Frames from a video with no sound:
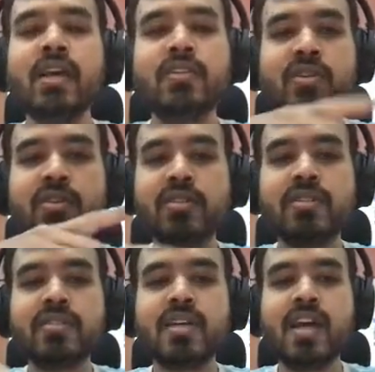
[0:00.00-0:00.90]

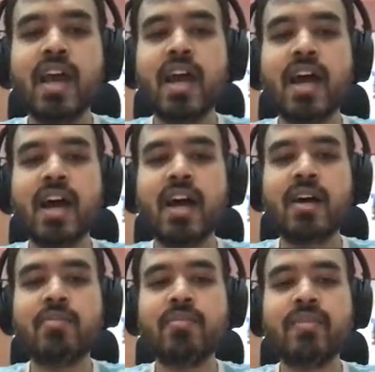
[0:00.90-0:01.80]
So
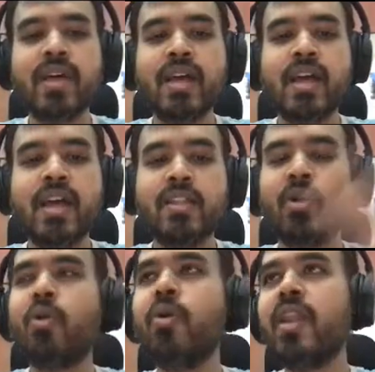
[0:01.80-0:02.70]
the
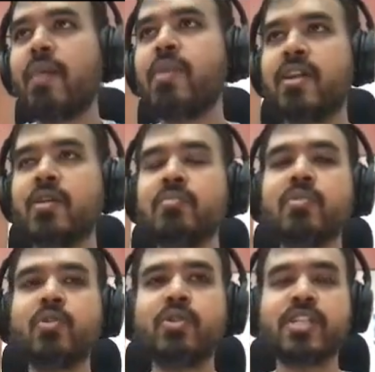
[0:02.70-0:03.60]
whole lambda
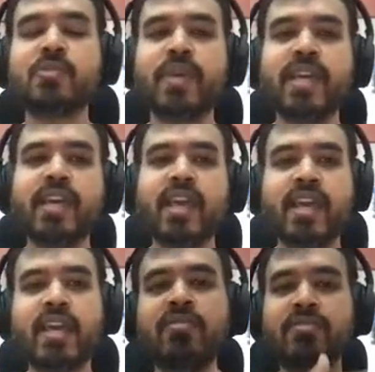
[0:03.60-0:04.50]
term could just be
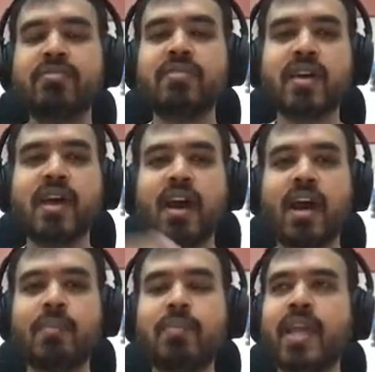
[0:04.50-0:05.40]
f
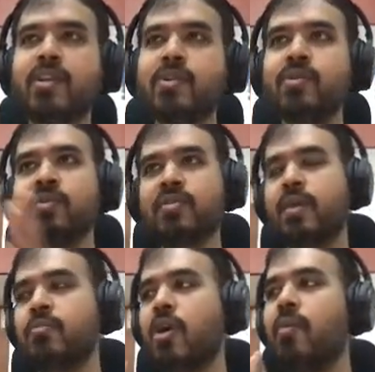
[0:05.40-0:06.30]
applied to
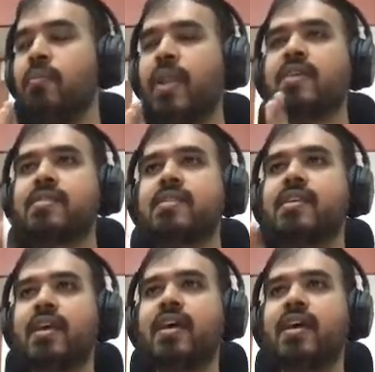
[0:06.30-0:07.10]
some complex